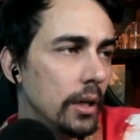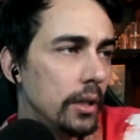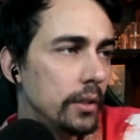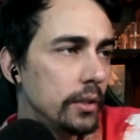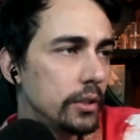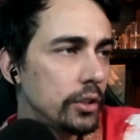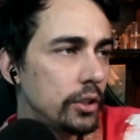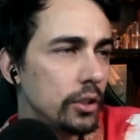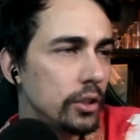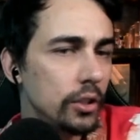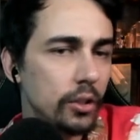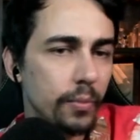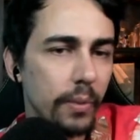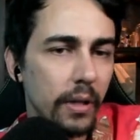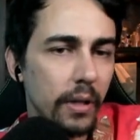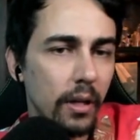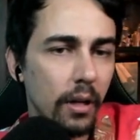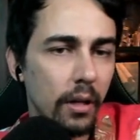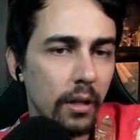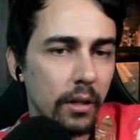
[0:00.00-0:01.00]
This dude's
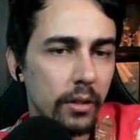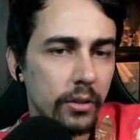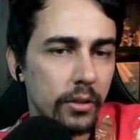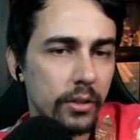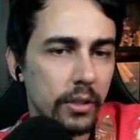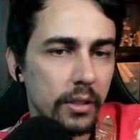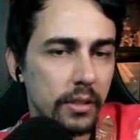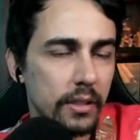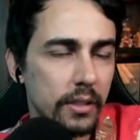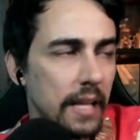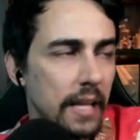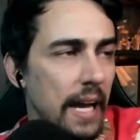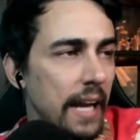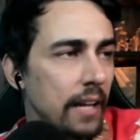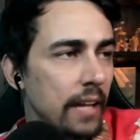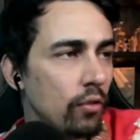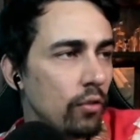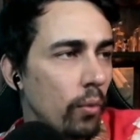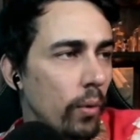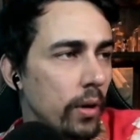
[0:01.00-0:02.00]
been in here since
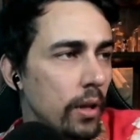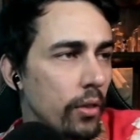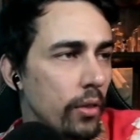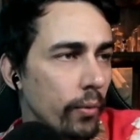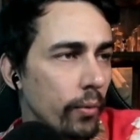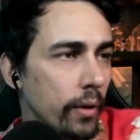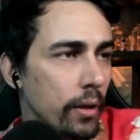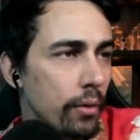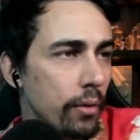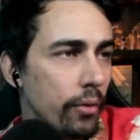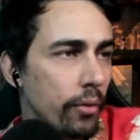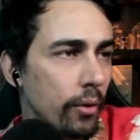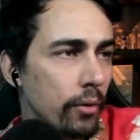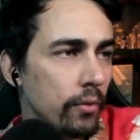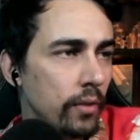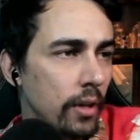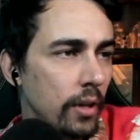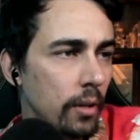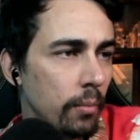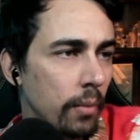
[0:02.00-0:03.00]
9:23,
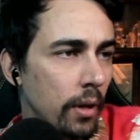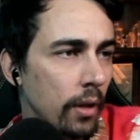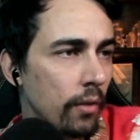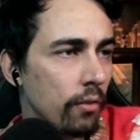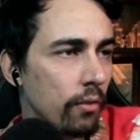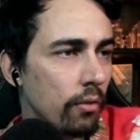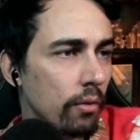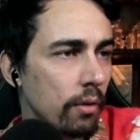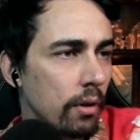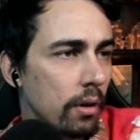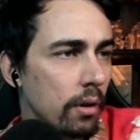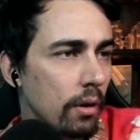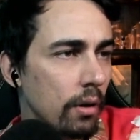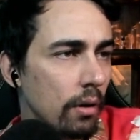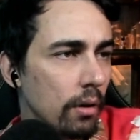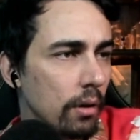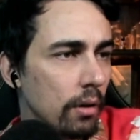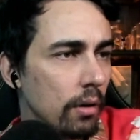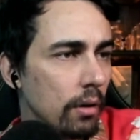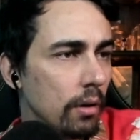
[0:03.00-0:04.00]
13 minutes. Look
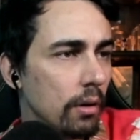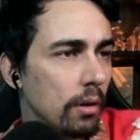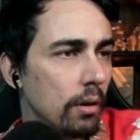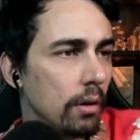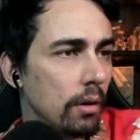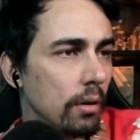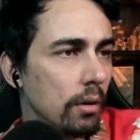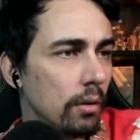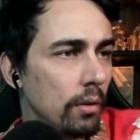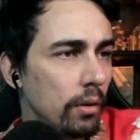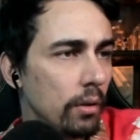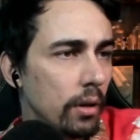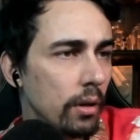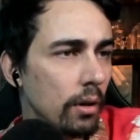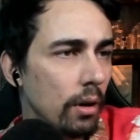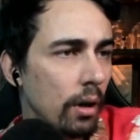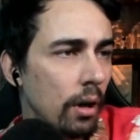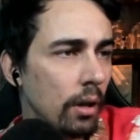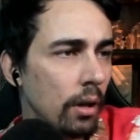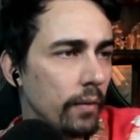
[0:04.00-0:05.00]
at
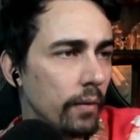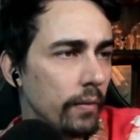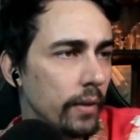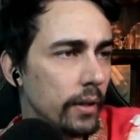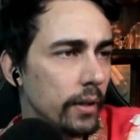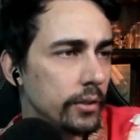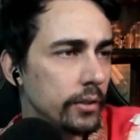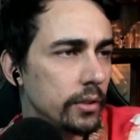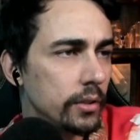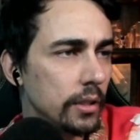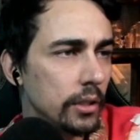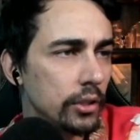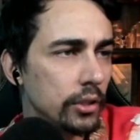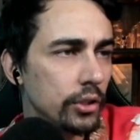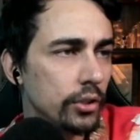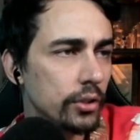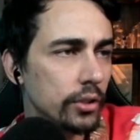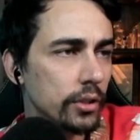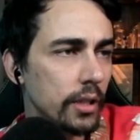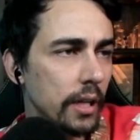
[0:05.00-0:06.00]
all of this. It's
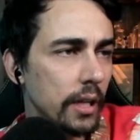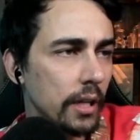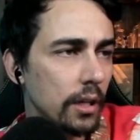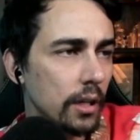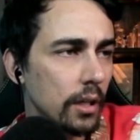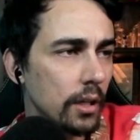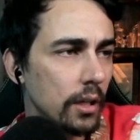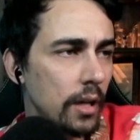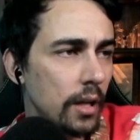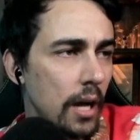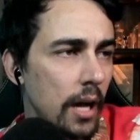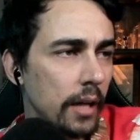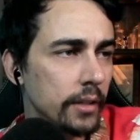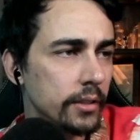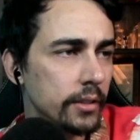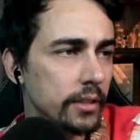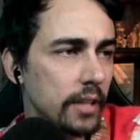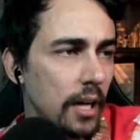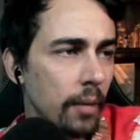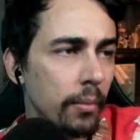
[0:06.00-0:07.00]
just like
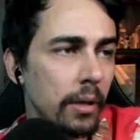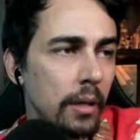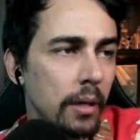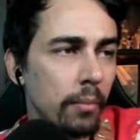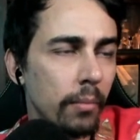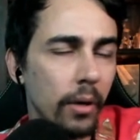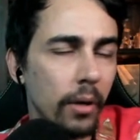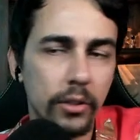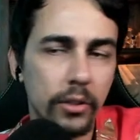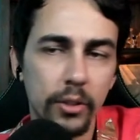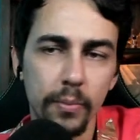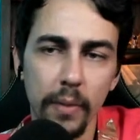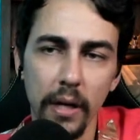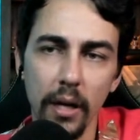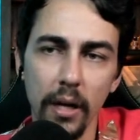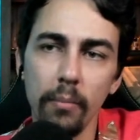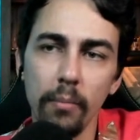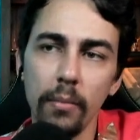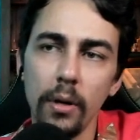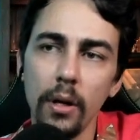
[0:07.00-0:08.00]
nonstop emote
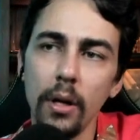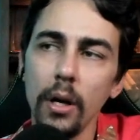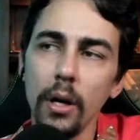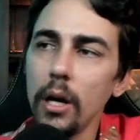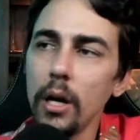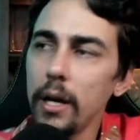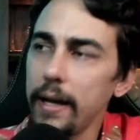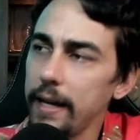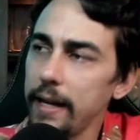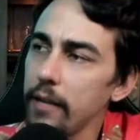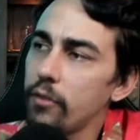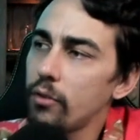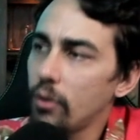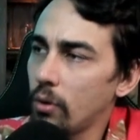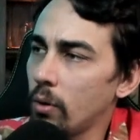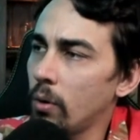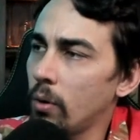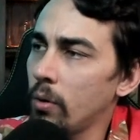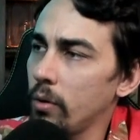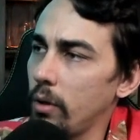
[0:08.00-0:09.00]
spam. It's
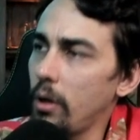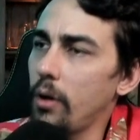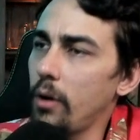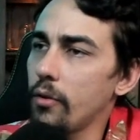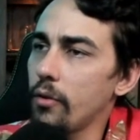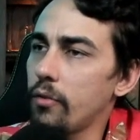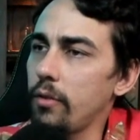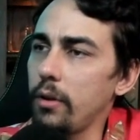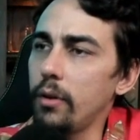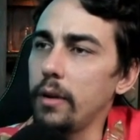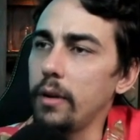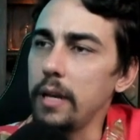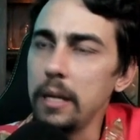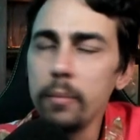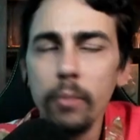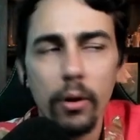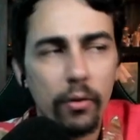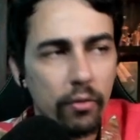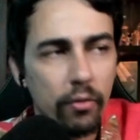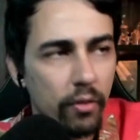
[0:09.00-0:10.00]
cool, you know, to see your
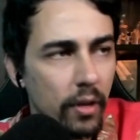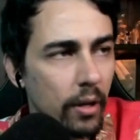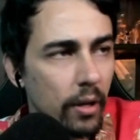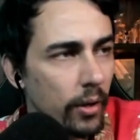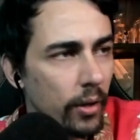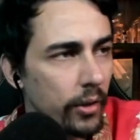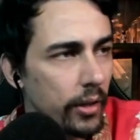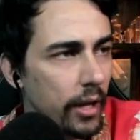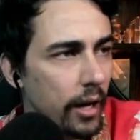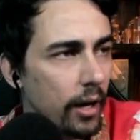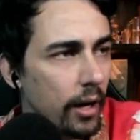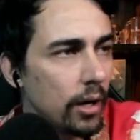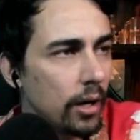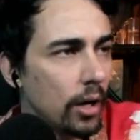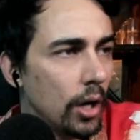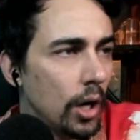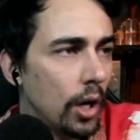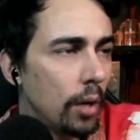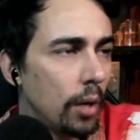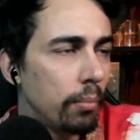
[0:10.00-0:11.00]
emotes here and there.
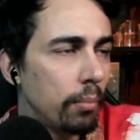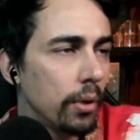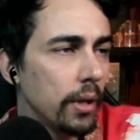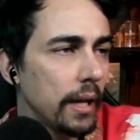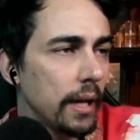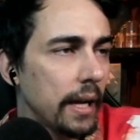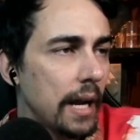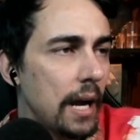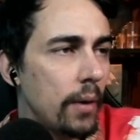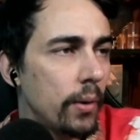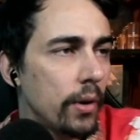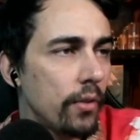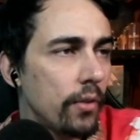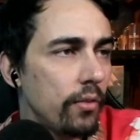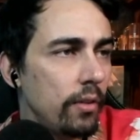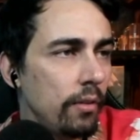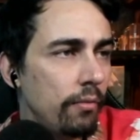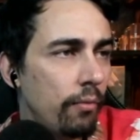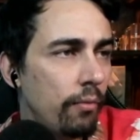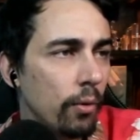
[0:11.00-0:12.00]
But like, I want to
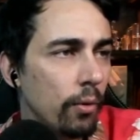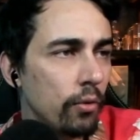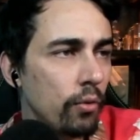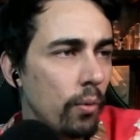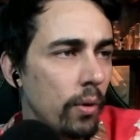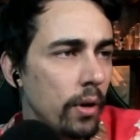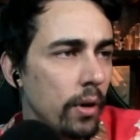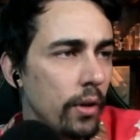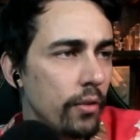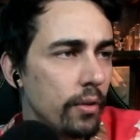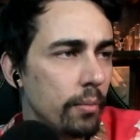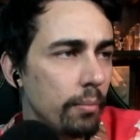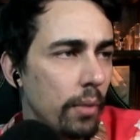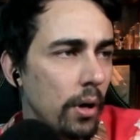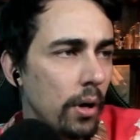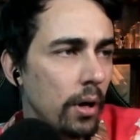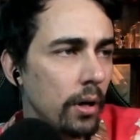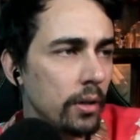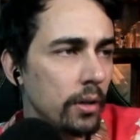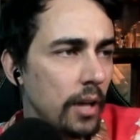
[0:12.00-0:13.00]
see 420s and
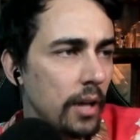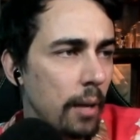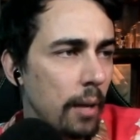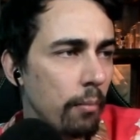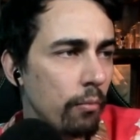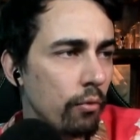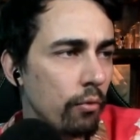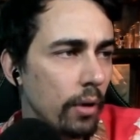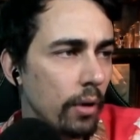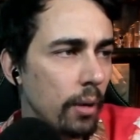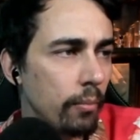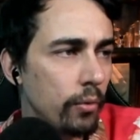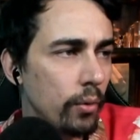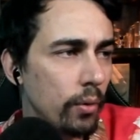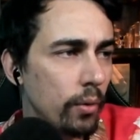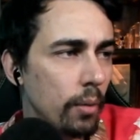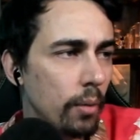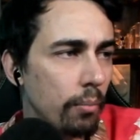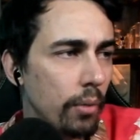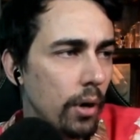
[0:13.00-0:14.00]
bong times when I'm
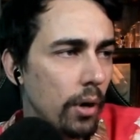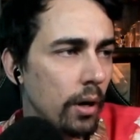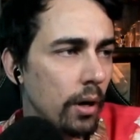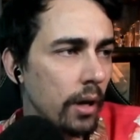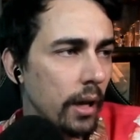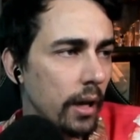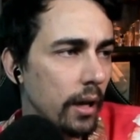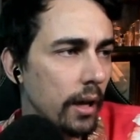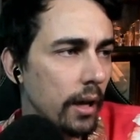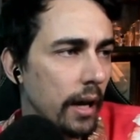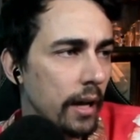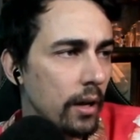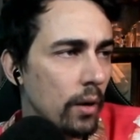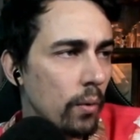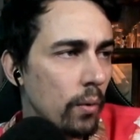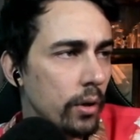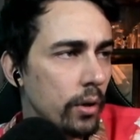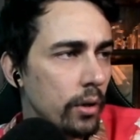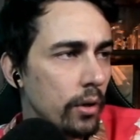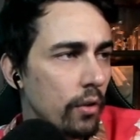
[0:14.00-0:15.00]
doing a bong hit. I don't
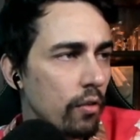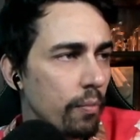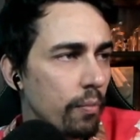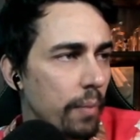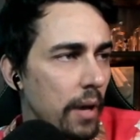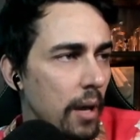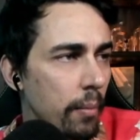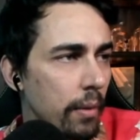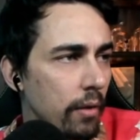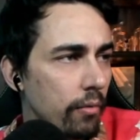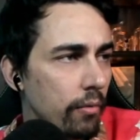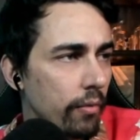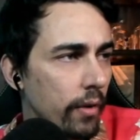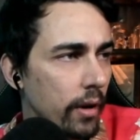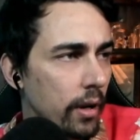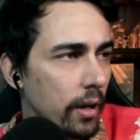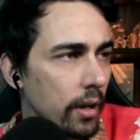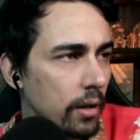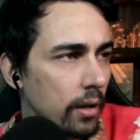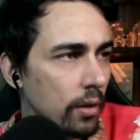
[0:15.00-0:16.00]
want you to spam it
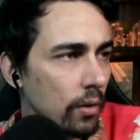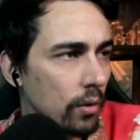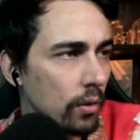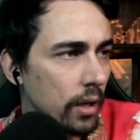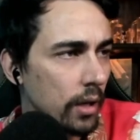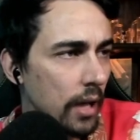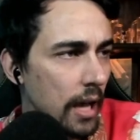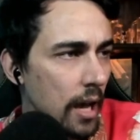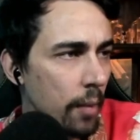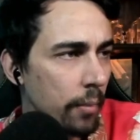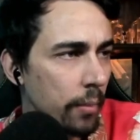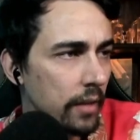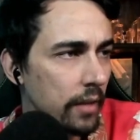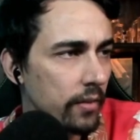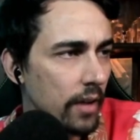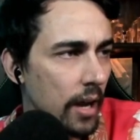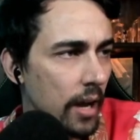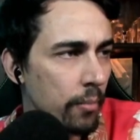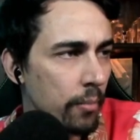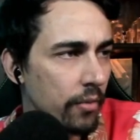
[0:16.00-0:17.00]
fucking... Look at how many
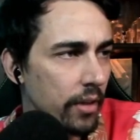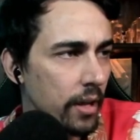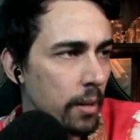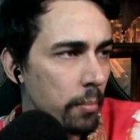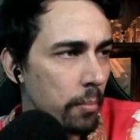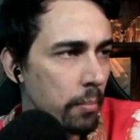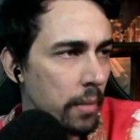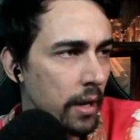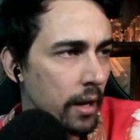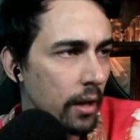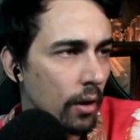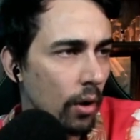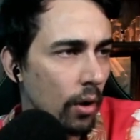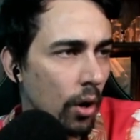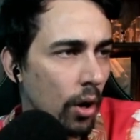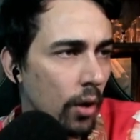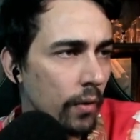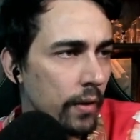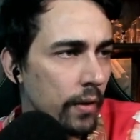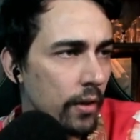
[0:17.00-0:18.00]
times in a minute.
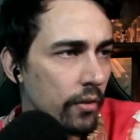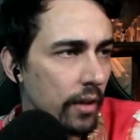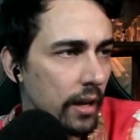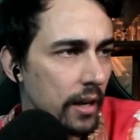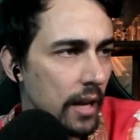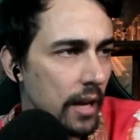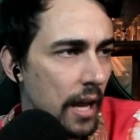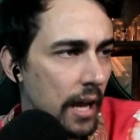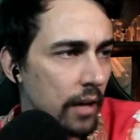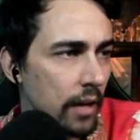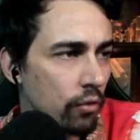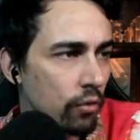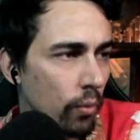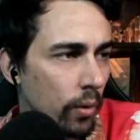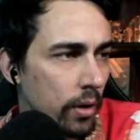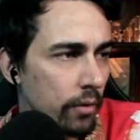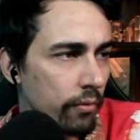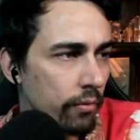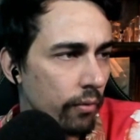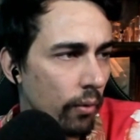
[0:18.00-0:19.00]
All these at
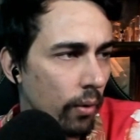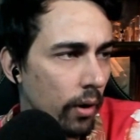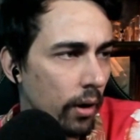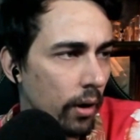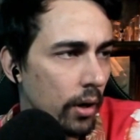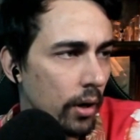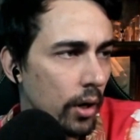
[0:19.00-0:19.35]
9:24.